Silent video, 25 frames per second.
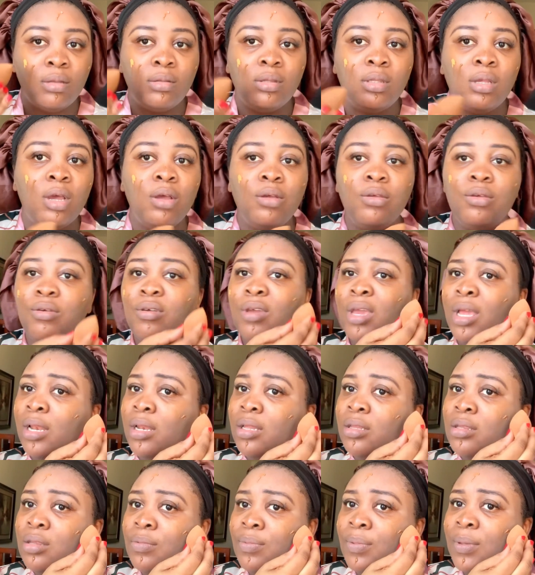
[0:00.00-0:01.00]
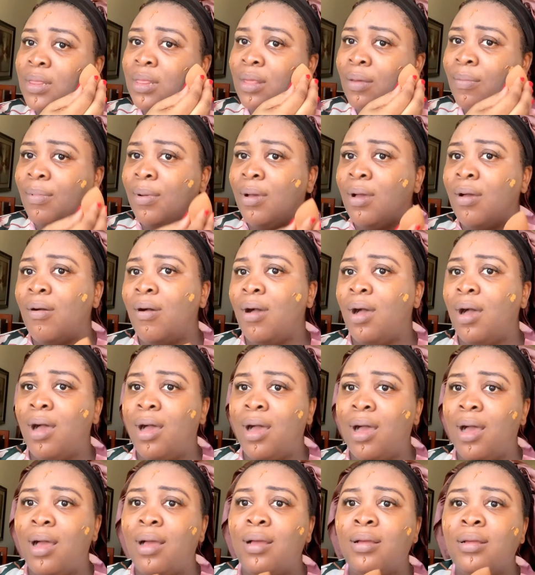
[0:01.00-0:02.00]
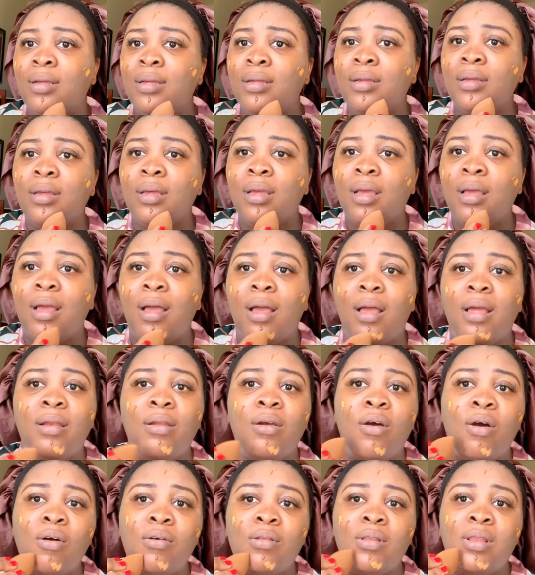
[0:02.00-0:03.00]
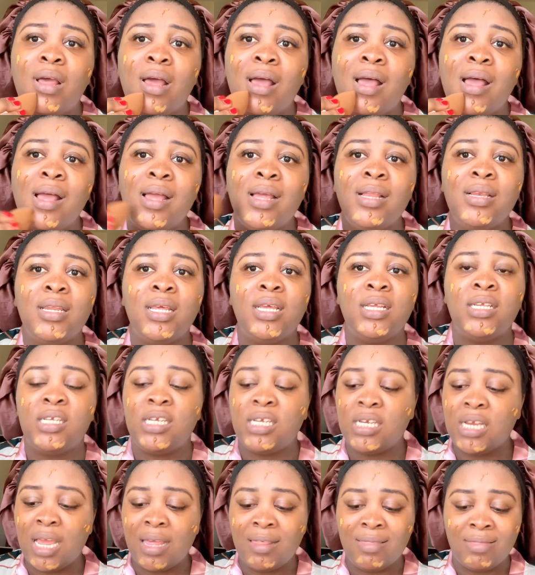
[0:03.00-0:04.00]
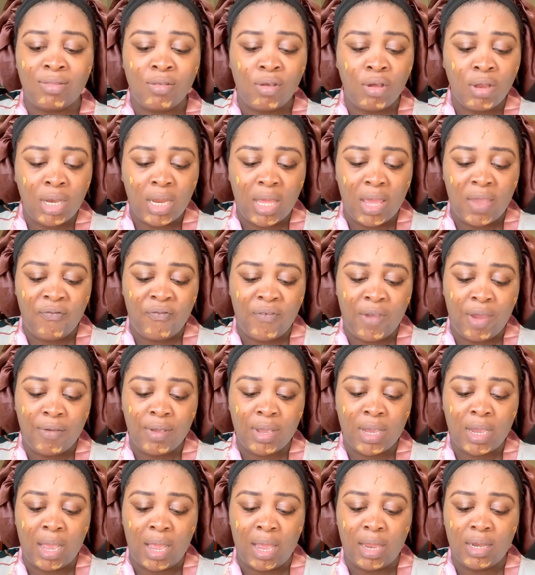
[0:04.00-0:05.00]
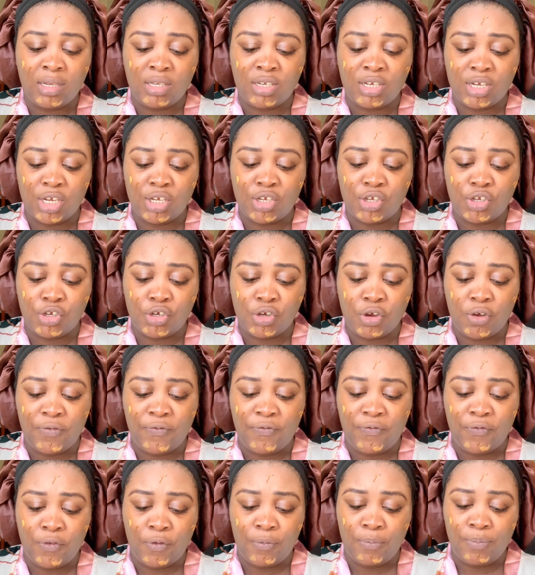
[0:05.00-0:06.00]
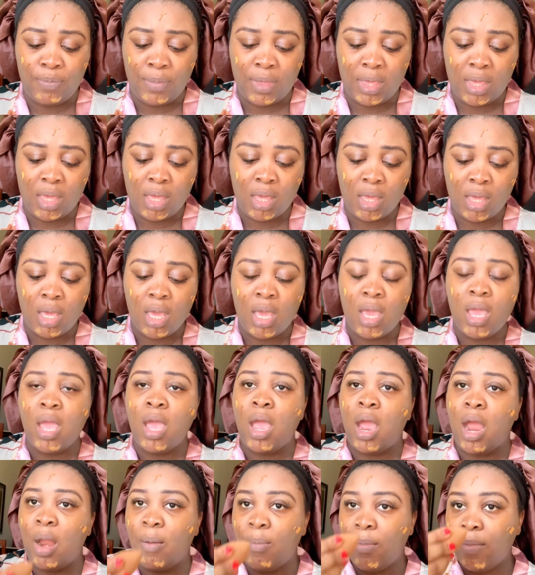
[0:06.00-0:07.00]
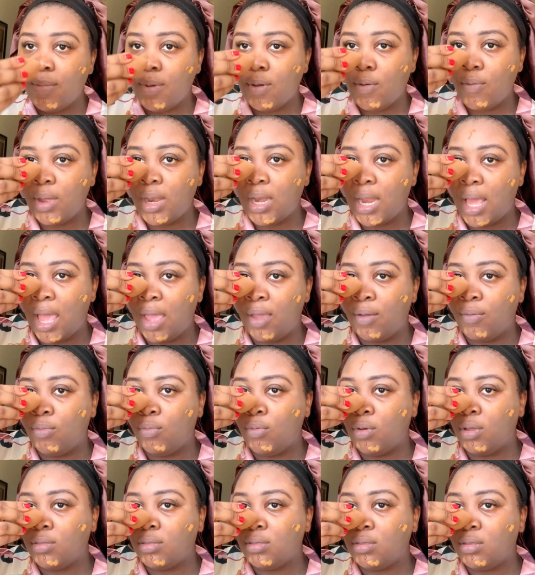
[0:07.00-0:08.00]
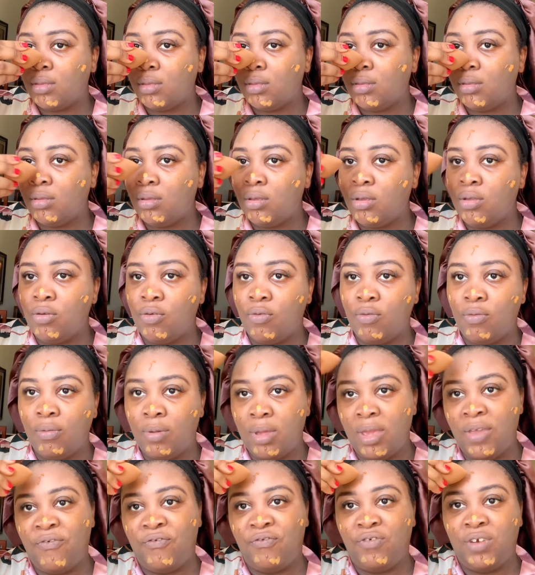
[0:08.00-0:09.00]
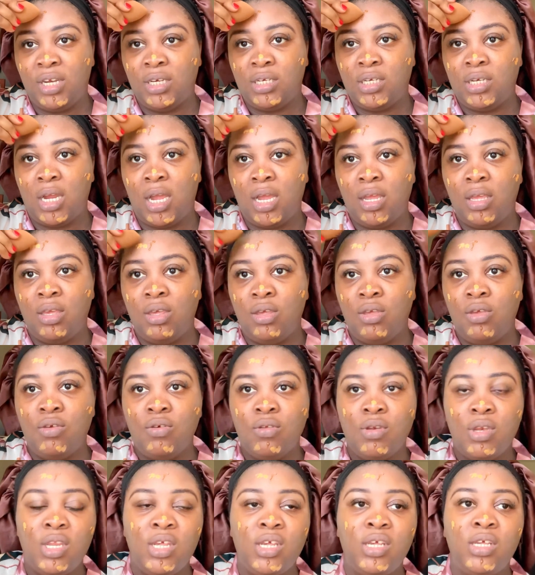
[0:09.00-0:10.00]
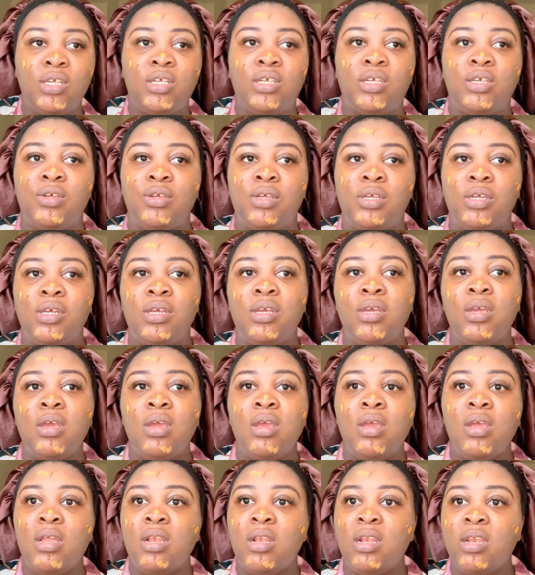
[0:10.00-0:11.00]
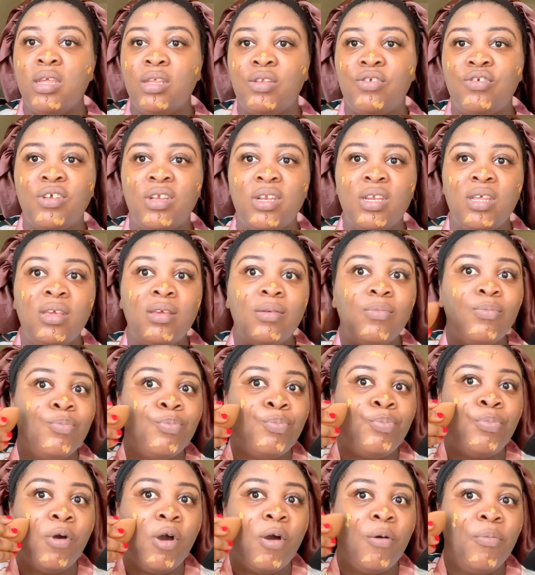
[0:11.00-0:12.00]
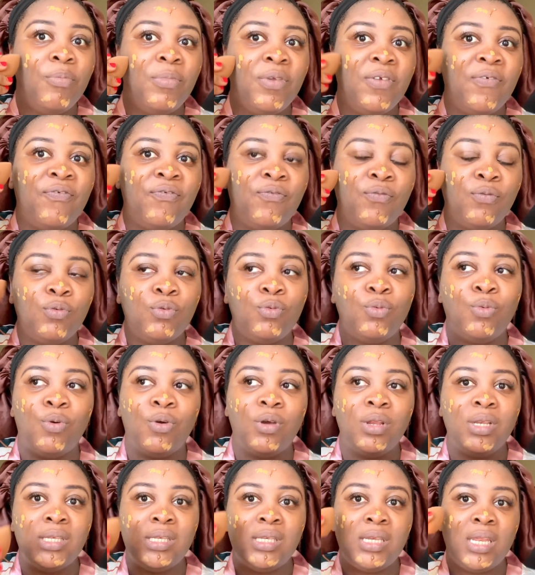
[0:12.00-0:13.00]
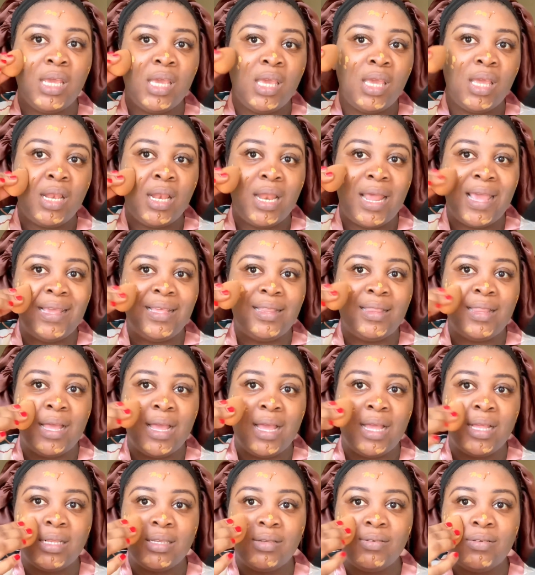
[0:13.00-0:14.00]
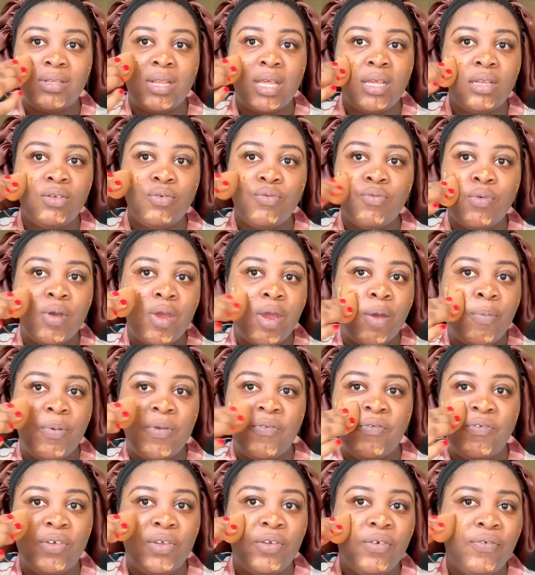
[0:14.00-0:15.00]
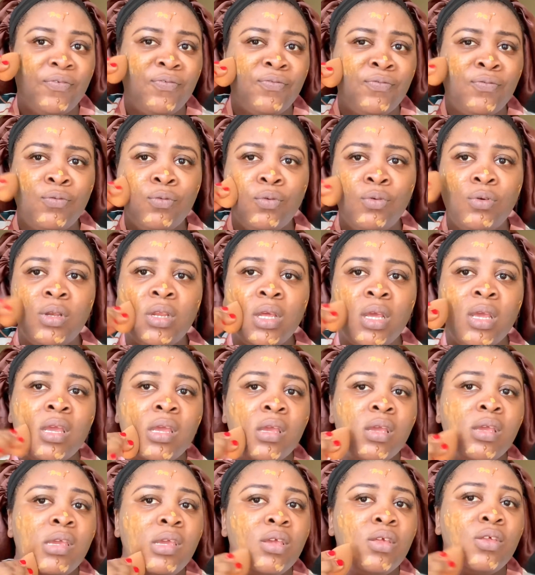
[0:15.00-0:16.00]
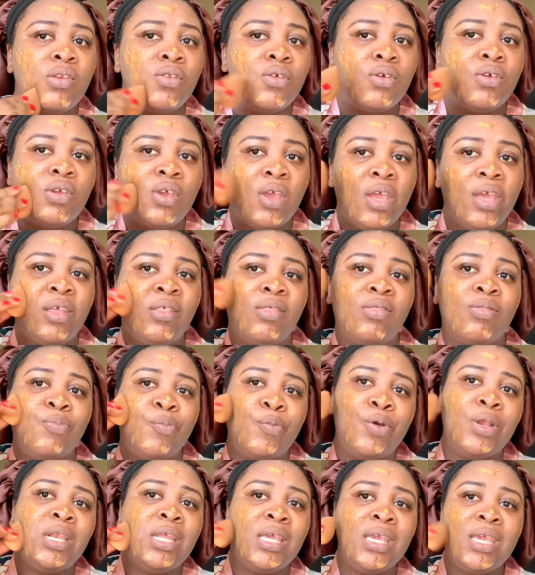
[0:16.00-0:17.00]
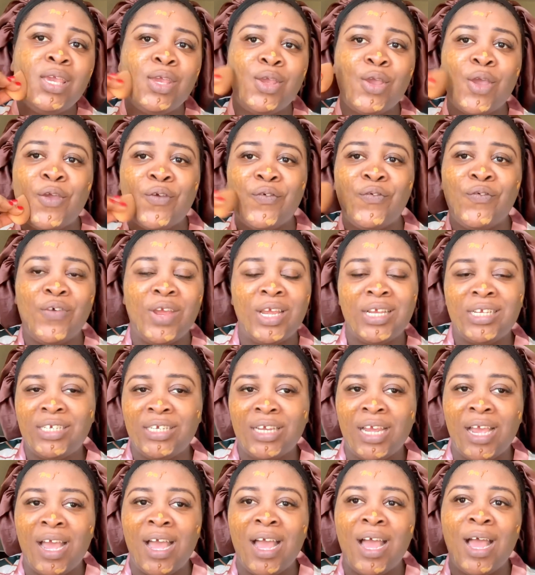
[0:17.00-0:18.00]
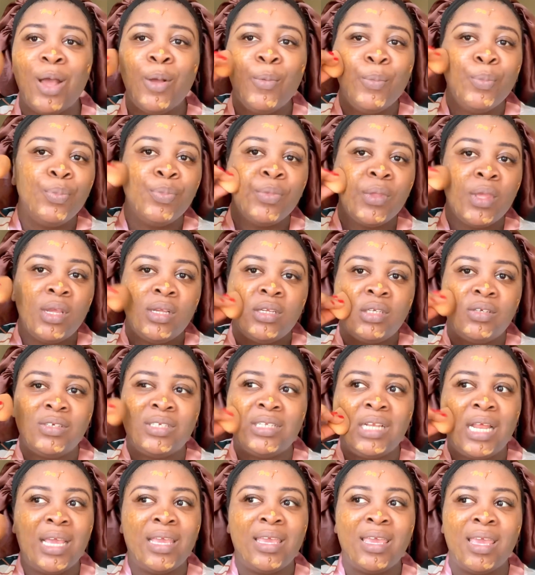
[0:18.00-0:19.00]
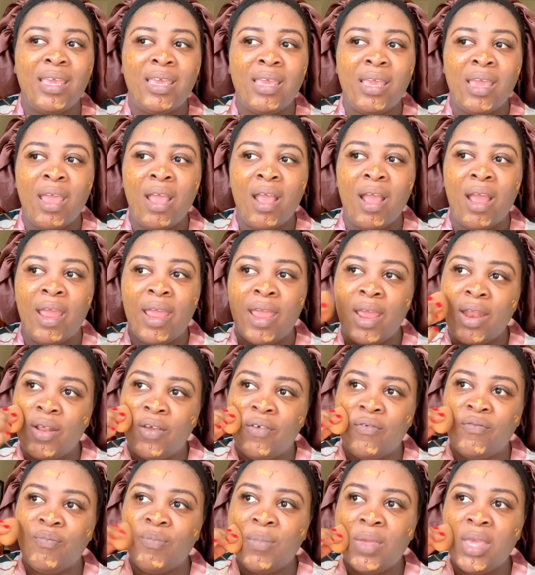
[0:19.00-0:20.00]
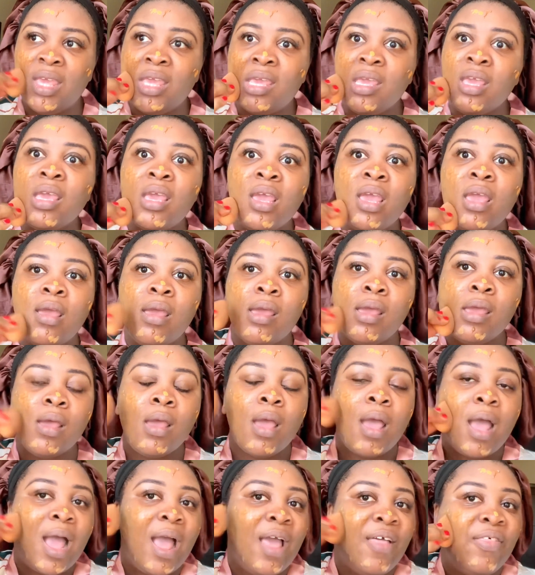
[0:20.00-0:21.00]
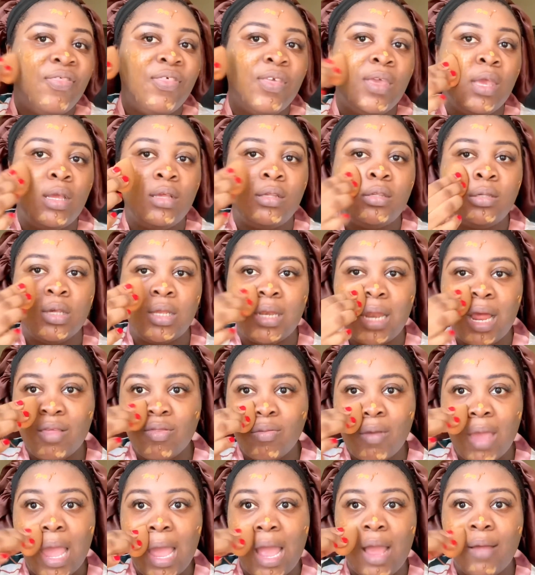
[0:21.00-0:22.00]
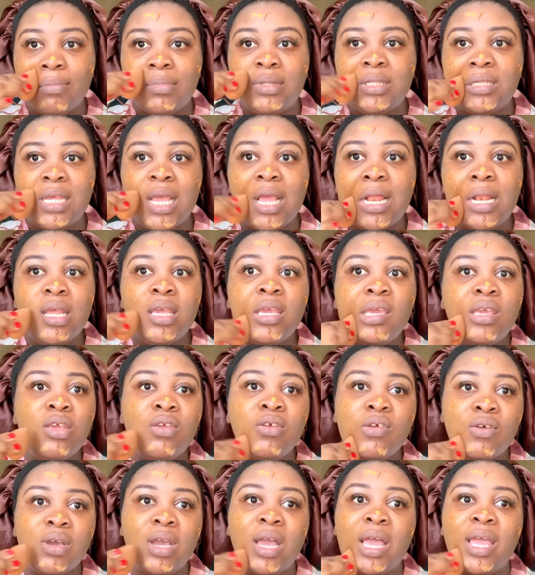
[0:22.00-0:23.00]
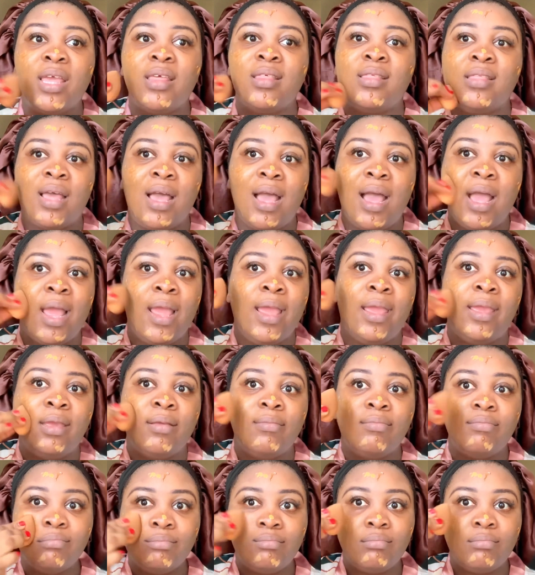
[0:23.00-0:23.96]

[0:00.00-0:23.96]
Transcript: tell you a little bit about her and all that and then she has done a very kind gesture for me i remember when i was you know a fresher in uni she literally bought me food one day like that she was like don't worry i'll pay for your food you know you're a smallie you're a fresher she was like a year ahead of me i think so that's why i'm telling you guys that i